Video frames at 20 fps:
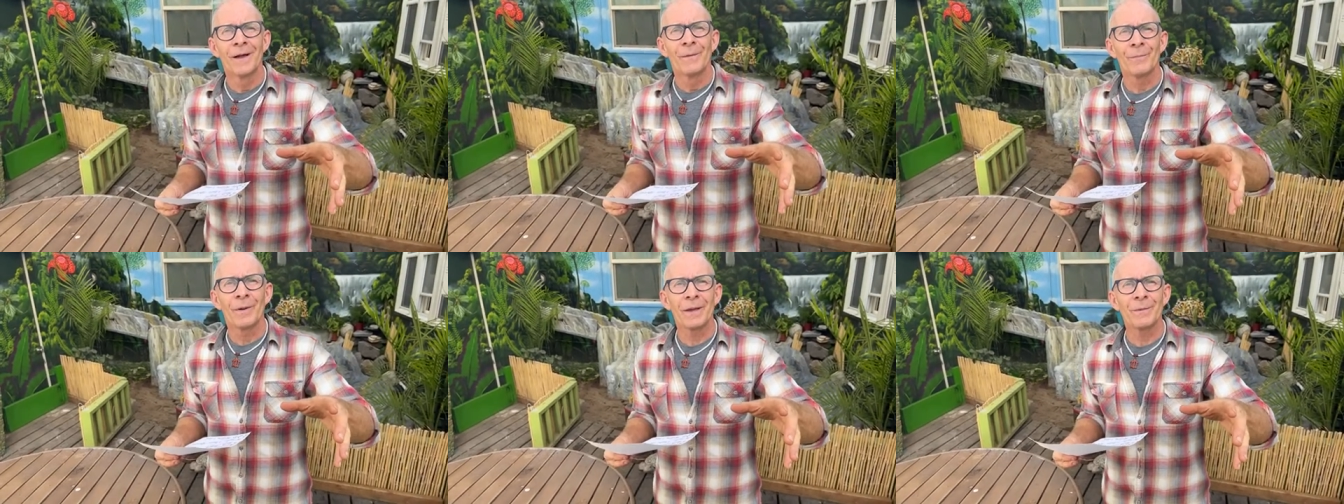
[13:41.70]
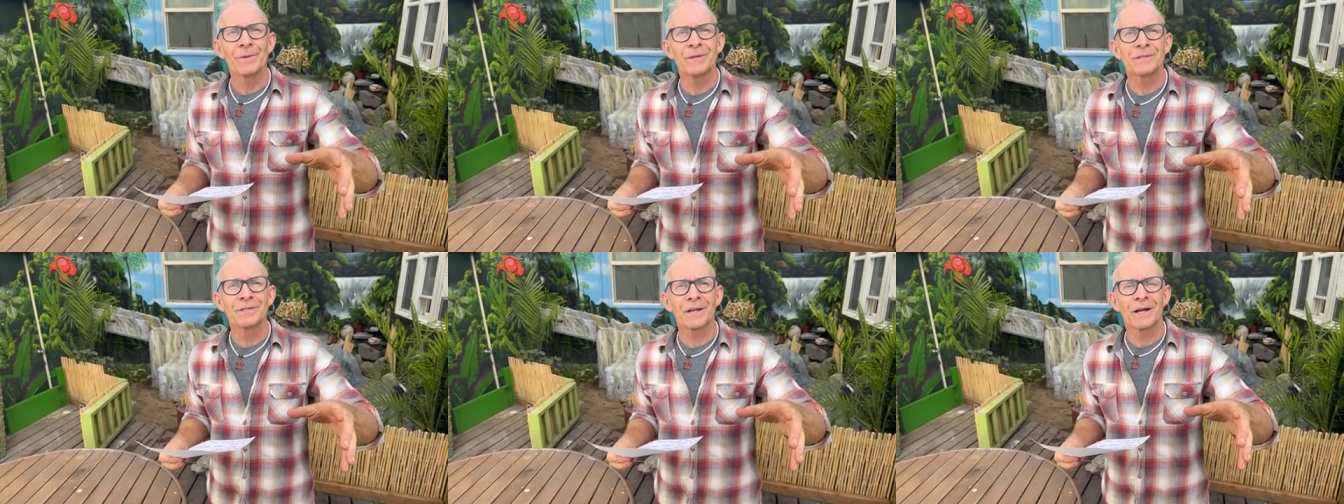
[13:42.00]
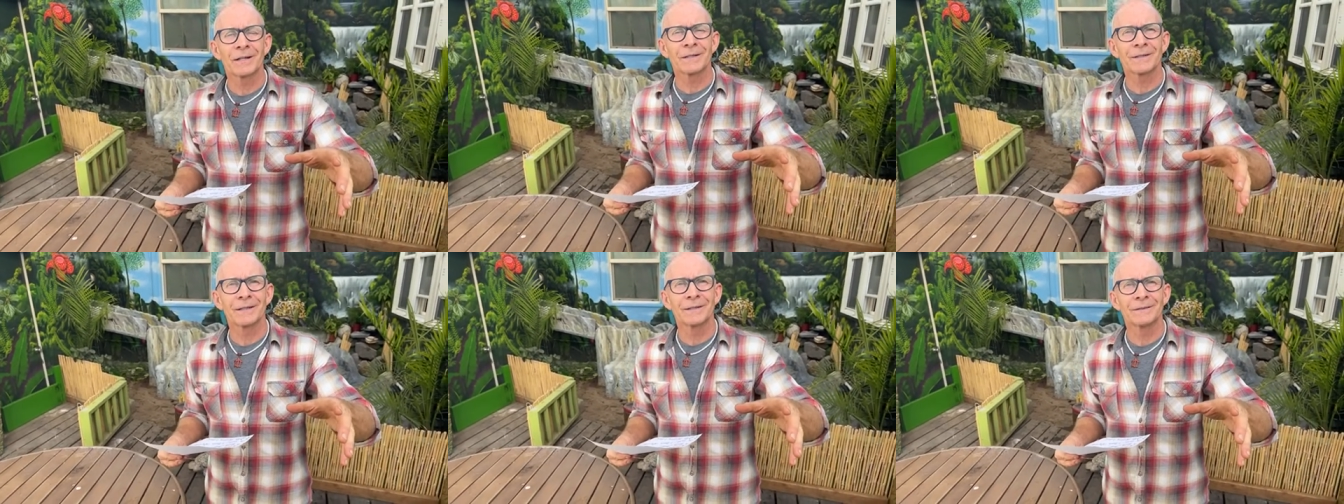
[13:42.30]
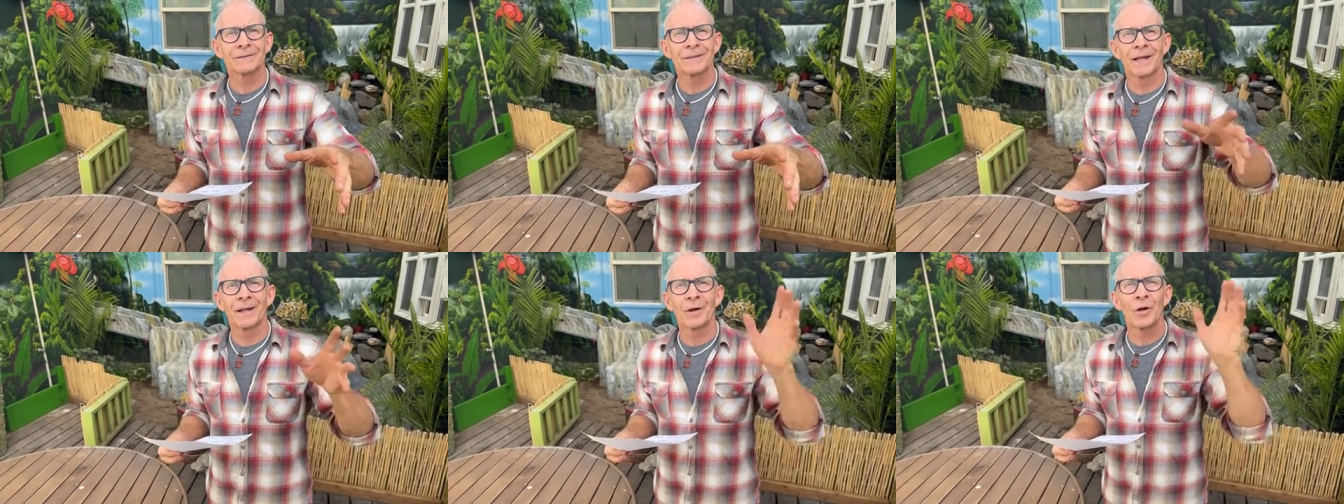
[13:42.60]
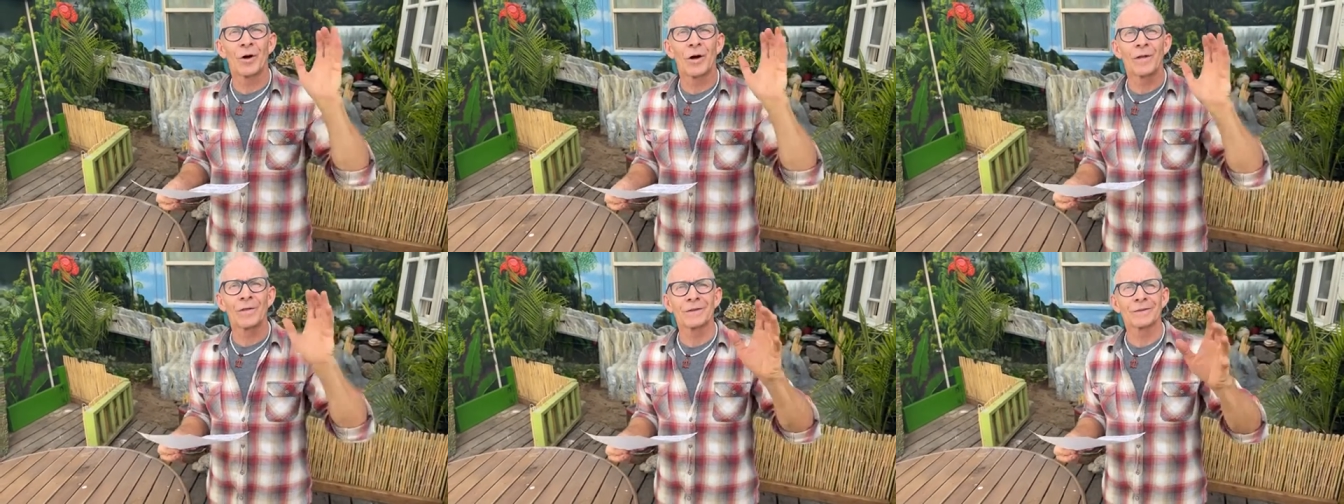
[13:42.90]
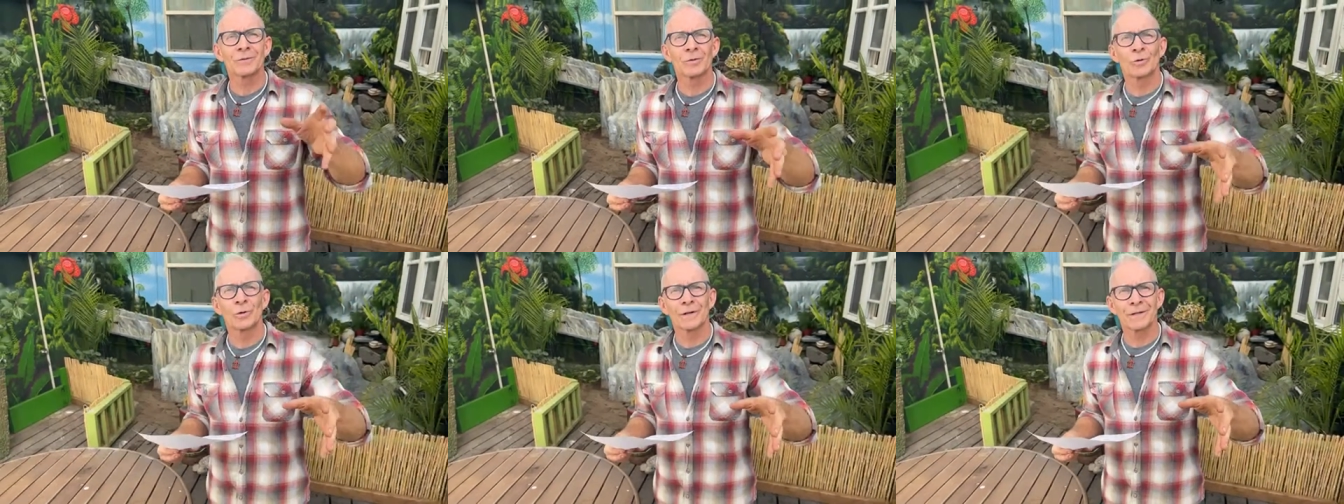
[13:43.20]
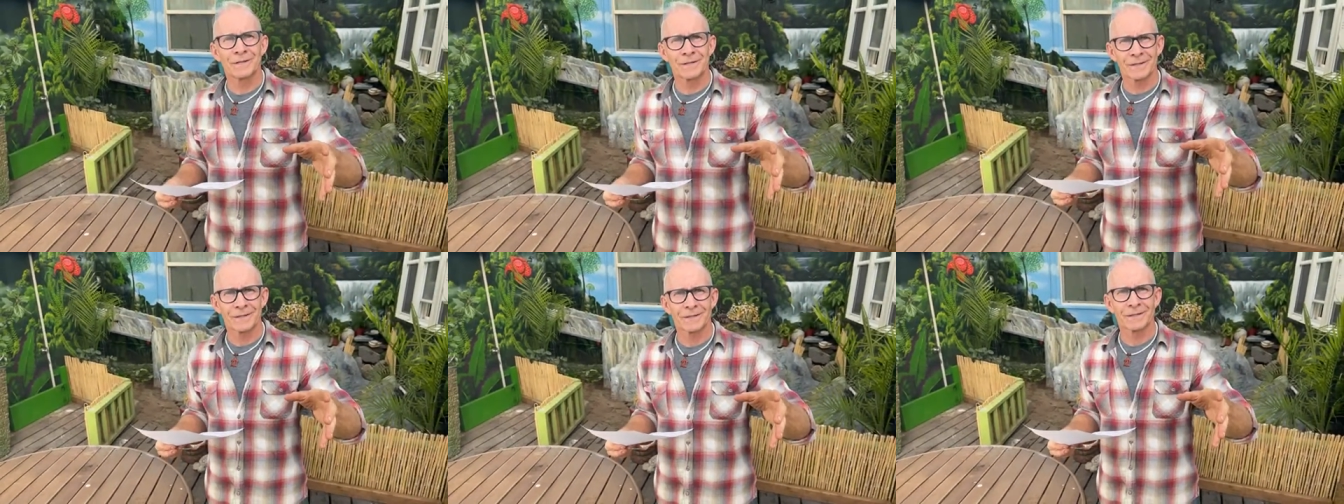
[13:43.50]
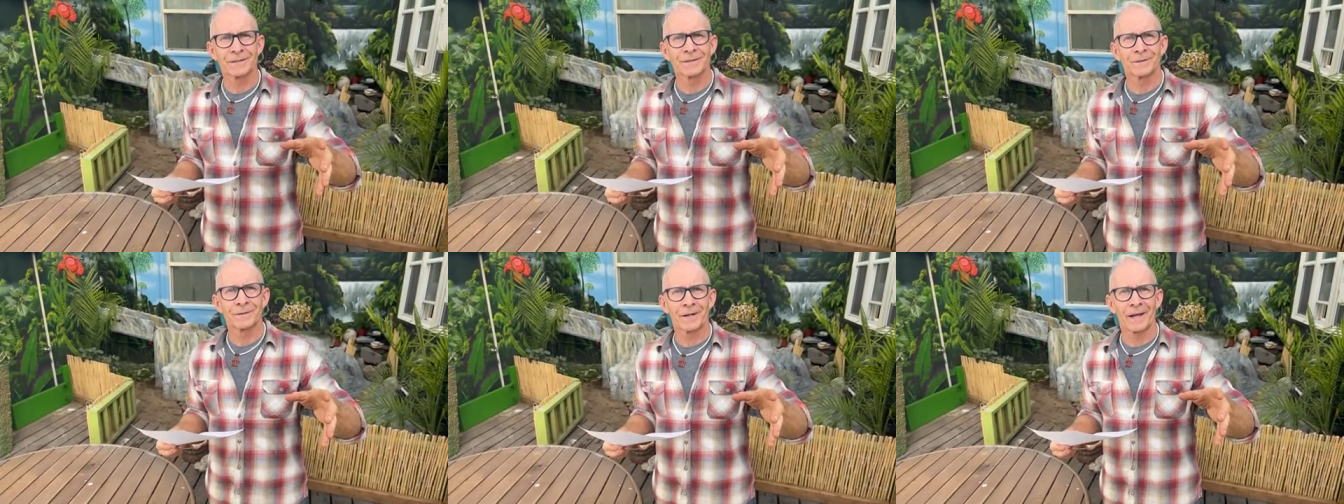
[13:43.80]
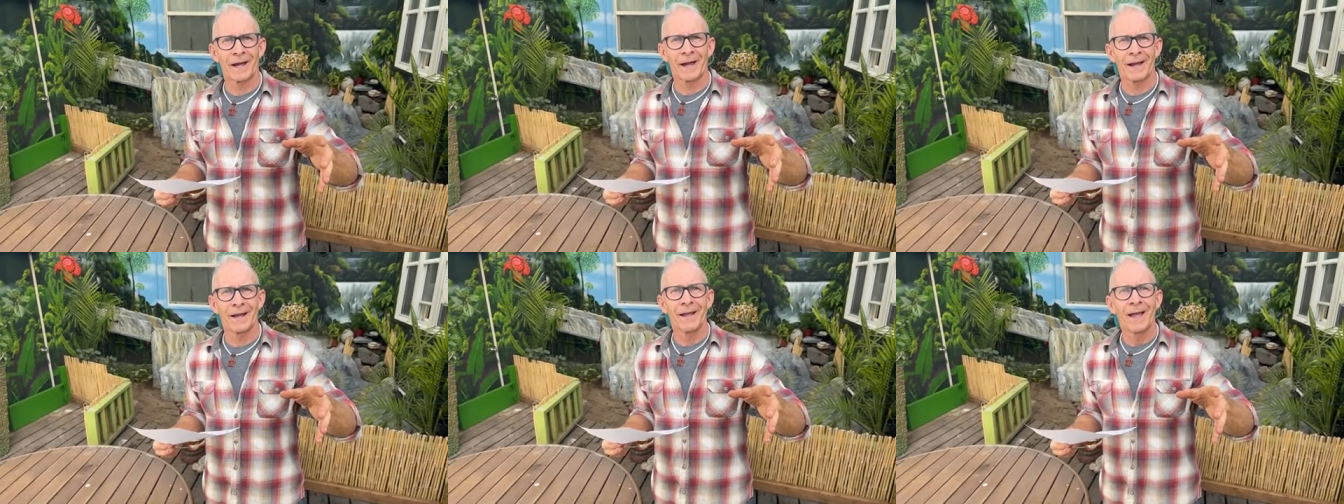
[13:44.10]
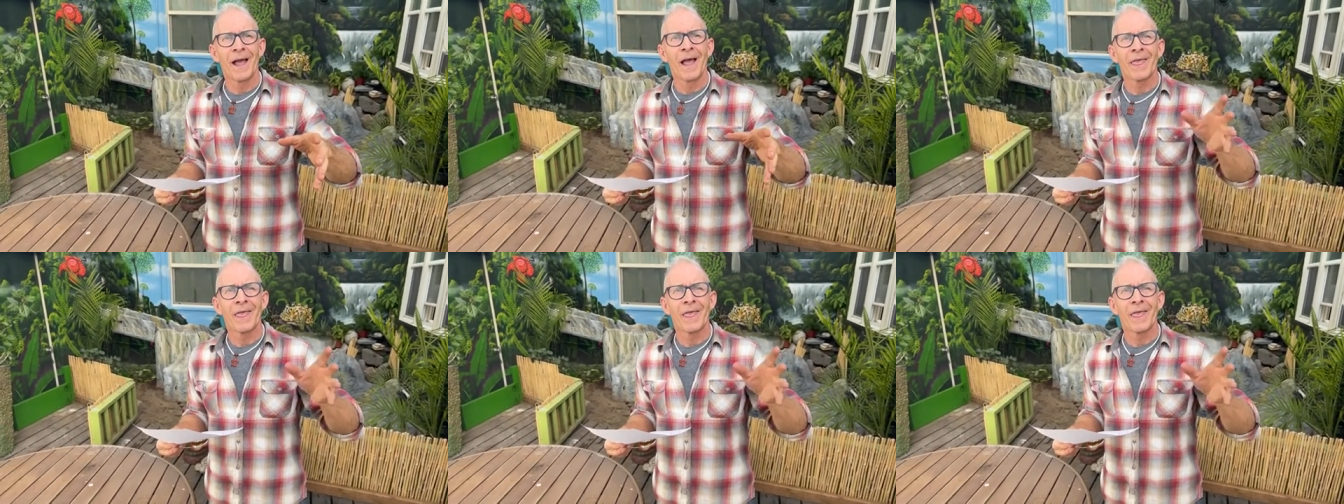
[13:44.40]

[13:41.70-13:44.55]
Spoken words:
baby Sheldon and all the tortoises, okay?